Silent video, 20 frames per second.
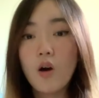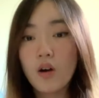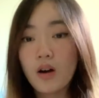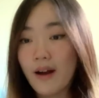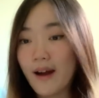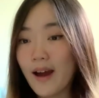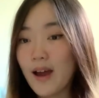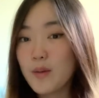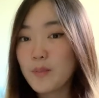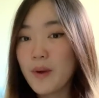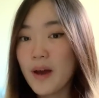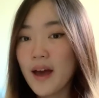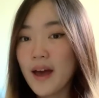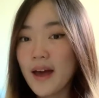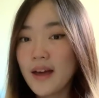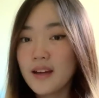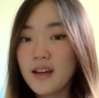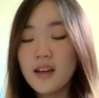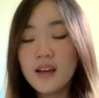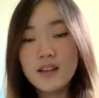or
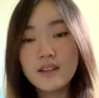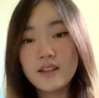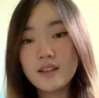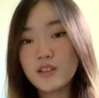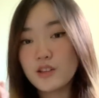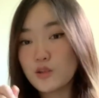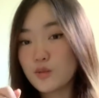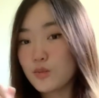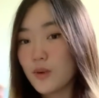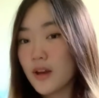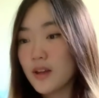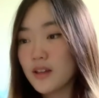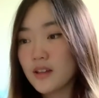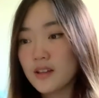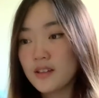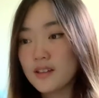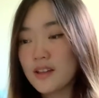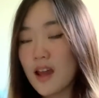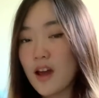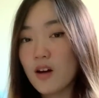iPad. They just write
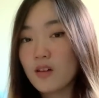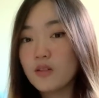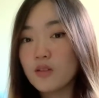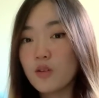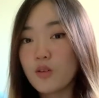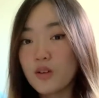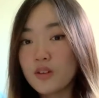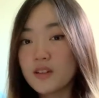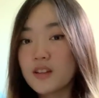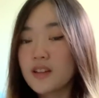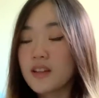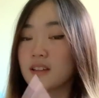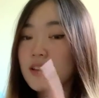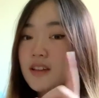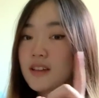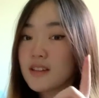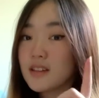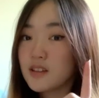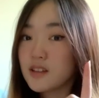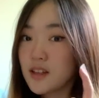it down, or they can
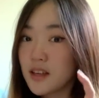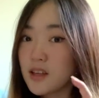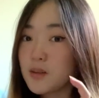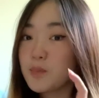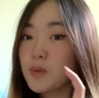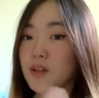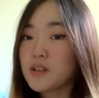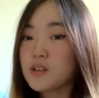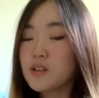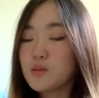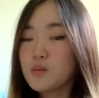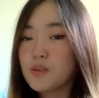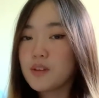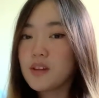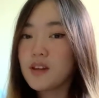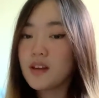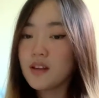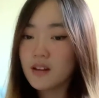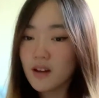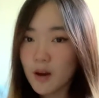like take pictures with
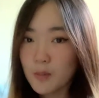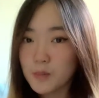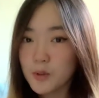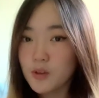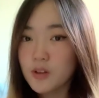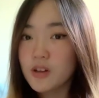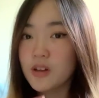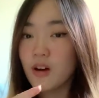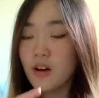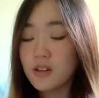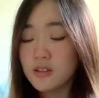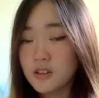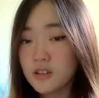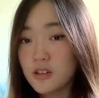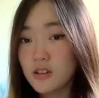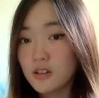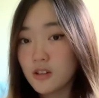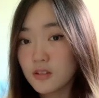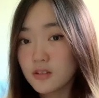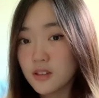it and upload it onto
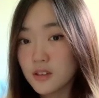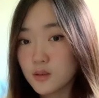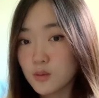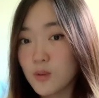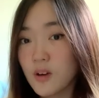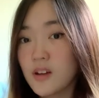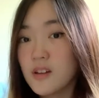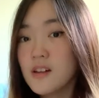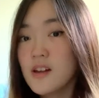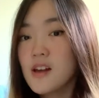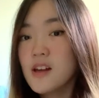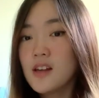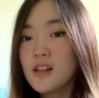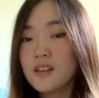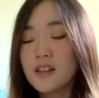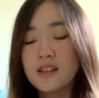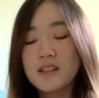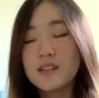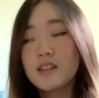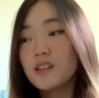their notes as well.
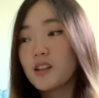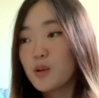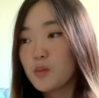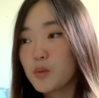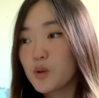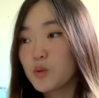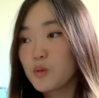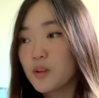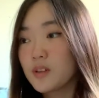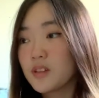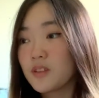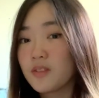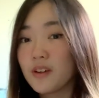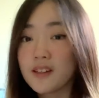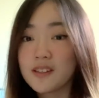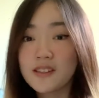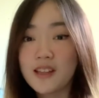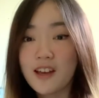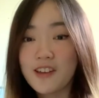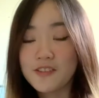That's the number one
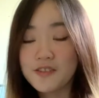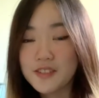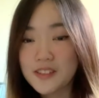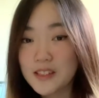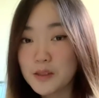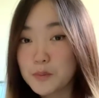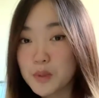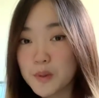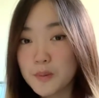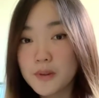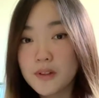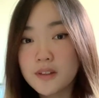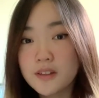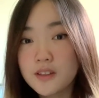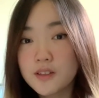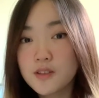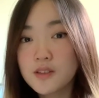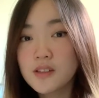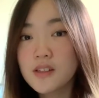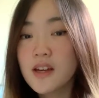device I've seen people
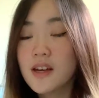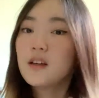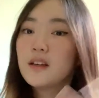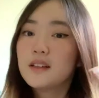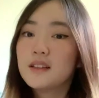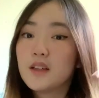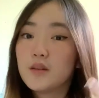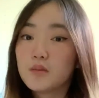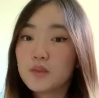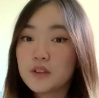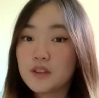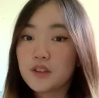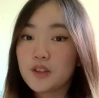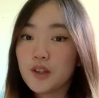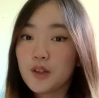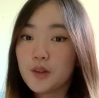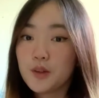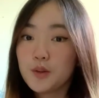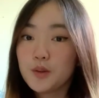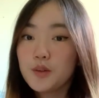use. Number
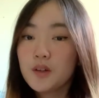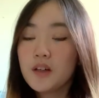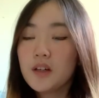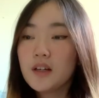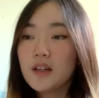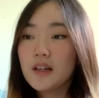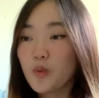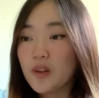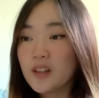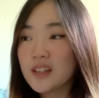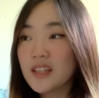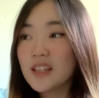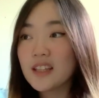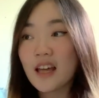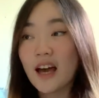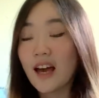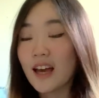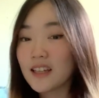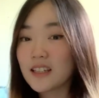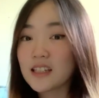two, one thing
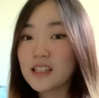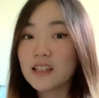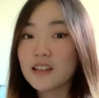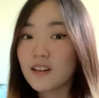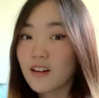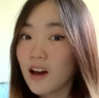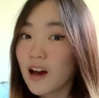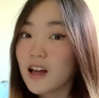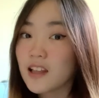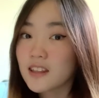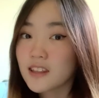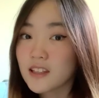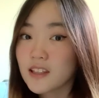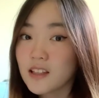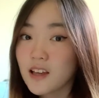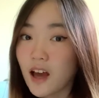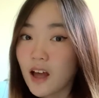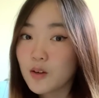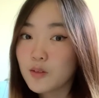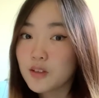that I did not
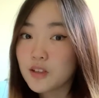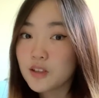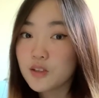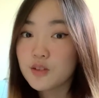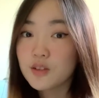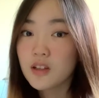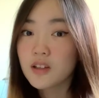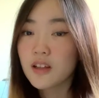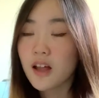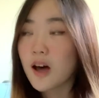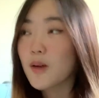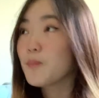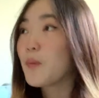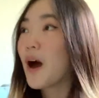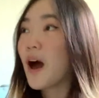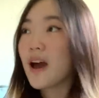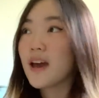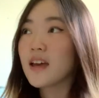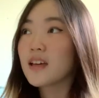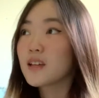think I would use a lot, but
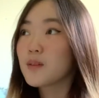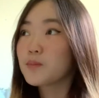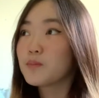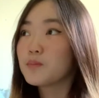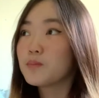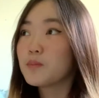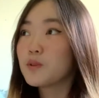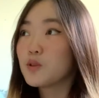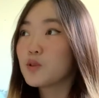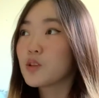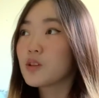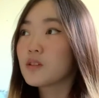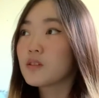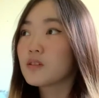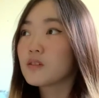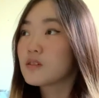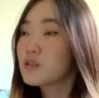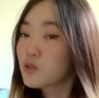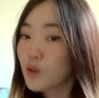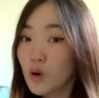I end up using
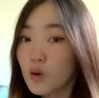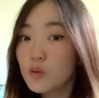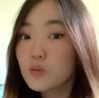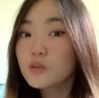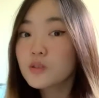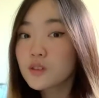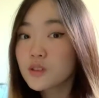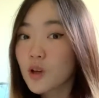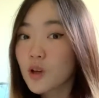so